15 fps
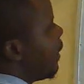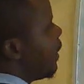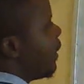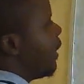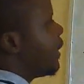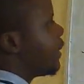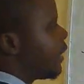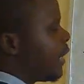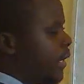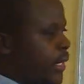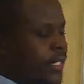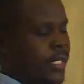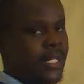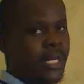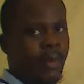let's say
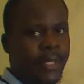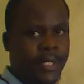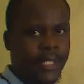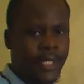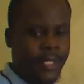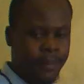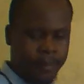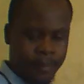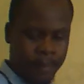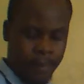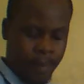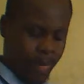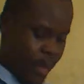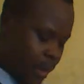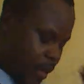this is our T.
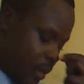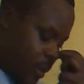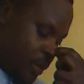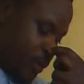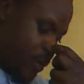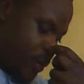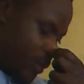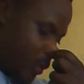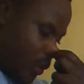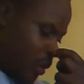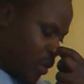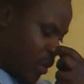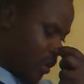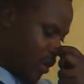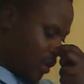
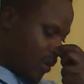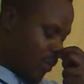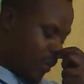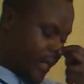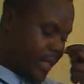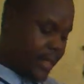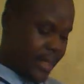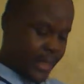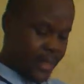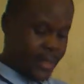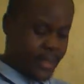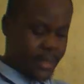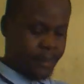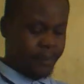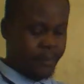So what's next?
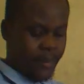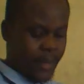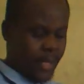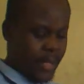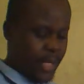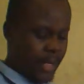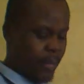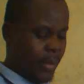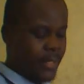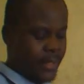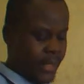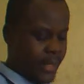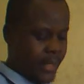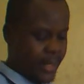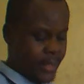The
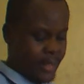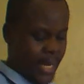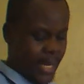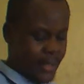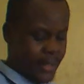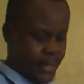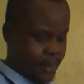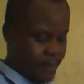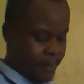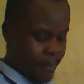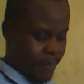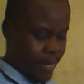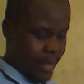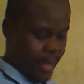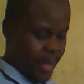question is that
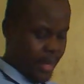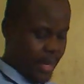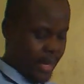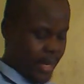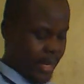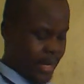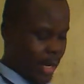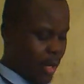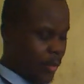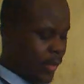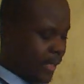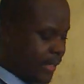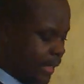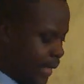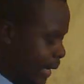
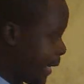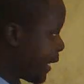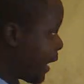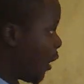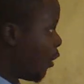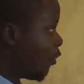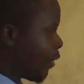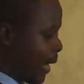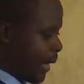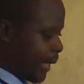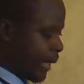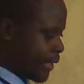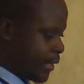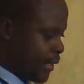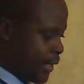calculate area of
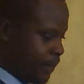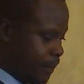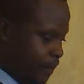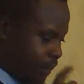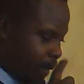RTP.